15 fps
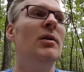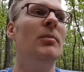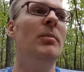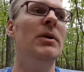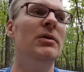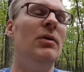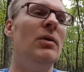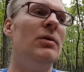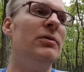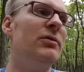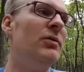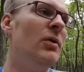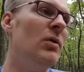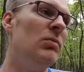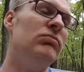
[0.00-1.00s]
but
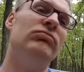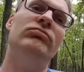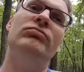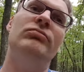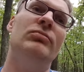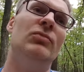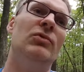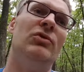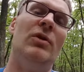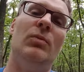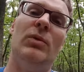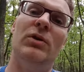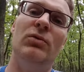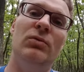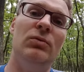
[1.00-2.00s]
also
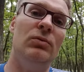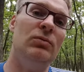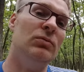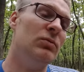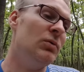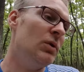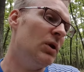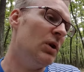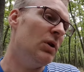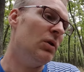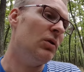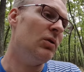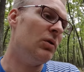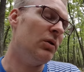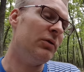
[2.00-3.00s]
someone who
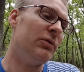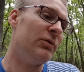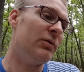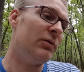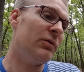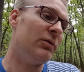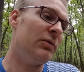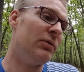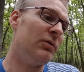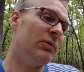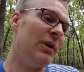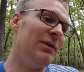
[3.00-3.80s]
costs,